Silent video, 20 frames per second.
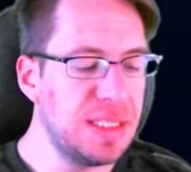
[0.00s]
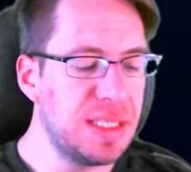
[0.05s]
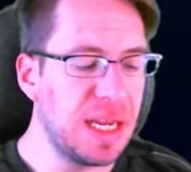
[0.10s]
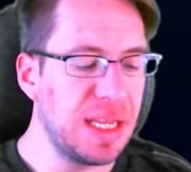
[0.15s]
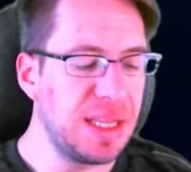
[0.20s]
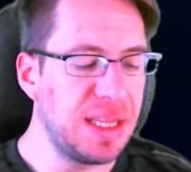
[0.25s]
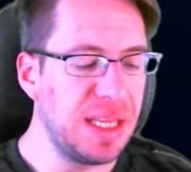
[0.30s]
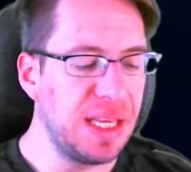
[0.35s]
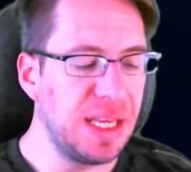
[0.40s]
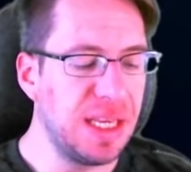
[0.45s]

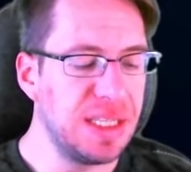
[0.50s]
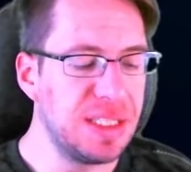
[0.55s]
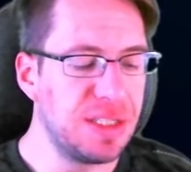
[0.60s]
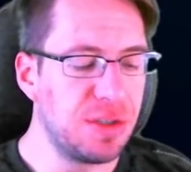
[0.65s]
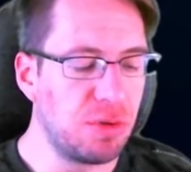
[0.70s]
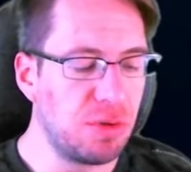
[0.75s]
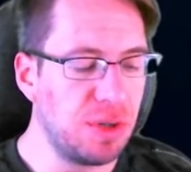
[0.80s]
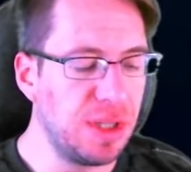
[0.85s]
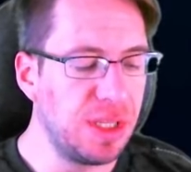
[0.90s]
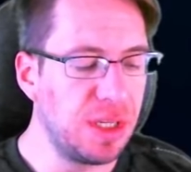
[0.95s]
I think, is
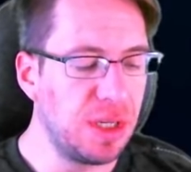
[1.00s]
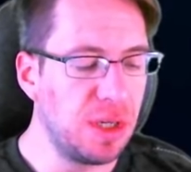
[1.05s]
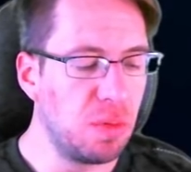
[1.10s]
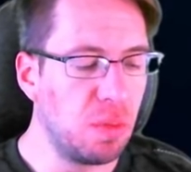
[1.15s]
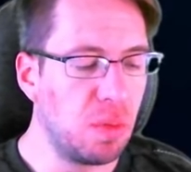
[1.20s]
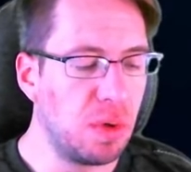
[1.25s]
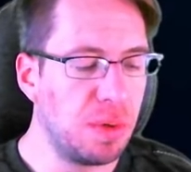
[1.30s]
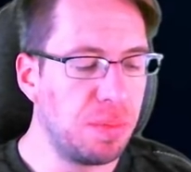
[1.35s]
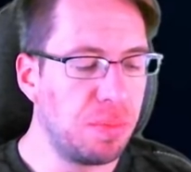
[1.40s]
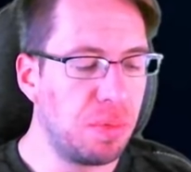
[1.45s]
a really
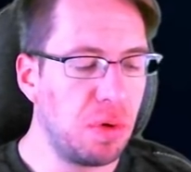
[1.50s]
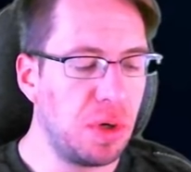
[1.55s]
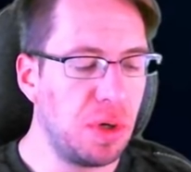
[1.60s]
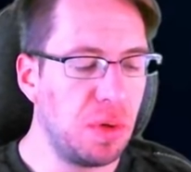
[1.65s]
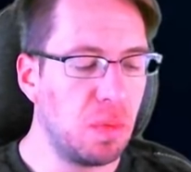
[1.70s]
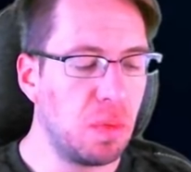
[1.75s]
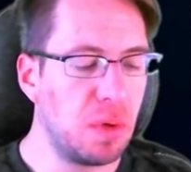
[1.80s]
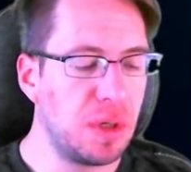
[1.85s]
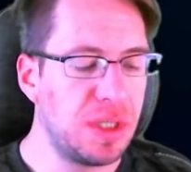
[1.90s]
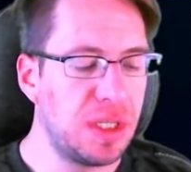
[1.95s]
good
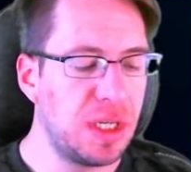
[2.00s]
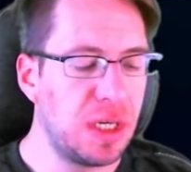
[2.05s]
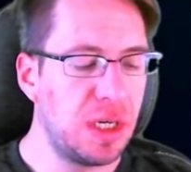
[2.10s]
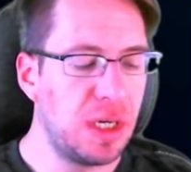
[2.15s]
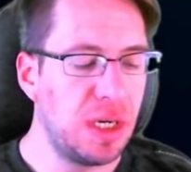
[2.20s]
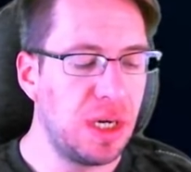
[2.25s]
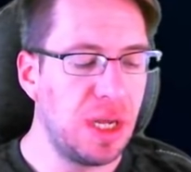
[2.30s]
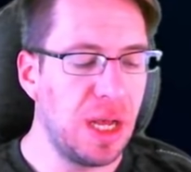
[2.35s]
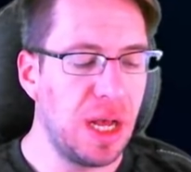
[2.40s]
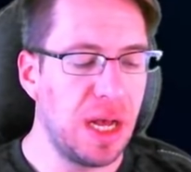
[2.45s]
1-point
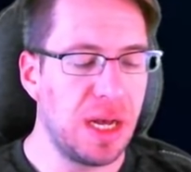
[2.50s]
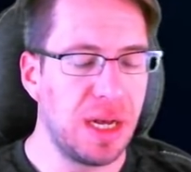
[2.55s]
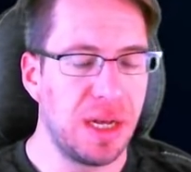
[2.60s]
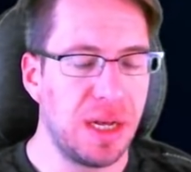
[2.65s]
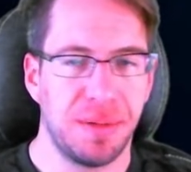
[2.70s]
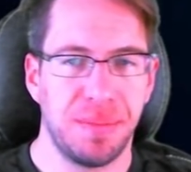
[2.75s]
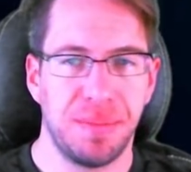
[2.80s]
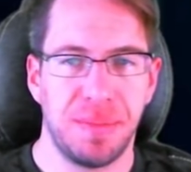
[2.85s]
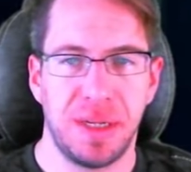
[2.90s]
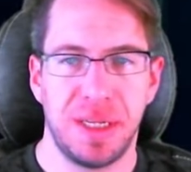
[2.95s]

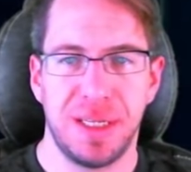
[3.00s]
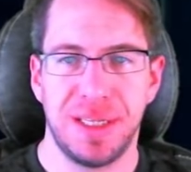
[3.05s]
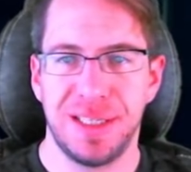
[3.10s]
wonder.